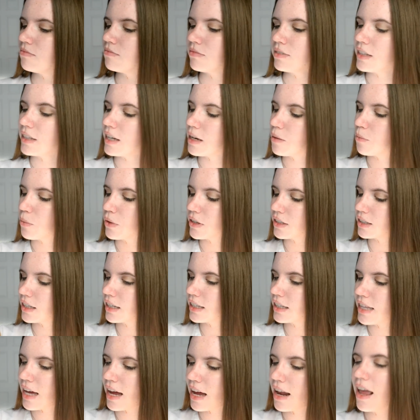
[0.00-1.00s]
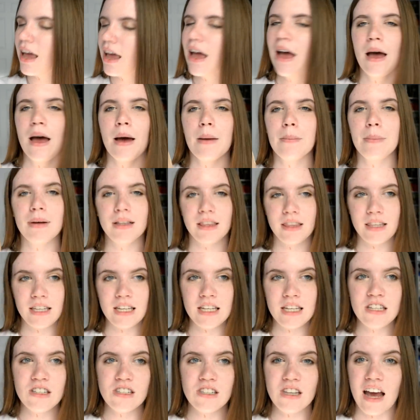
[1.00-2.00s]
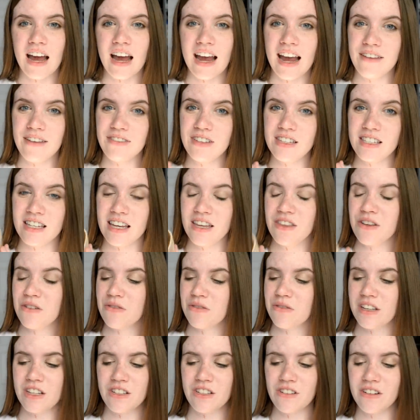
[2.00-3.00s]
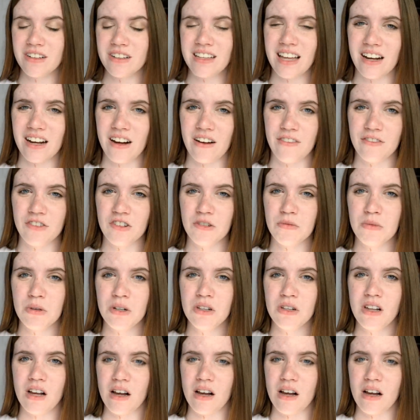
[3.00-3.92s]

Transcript: yeah, I'm weird like that. But these, I have to say though, these aren't that comfortable.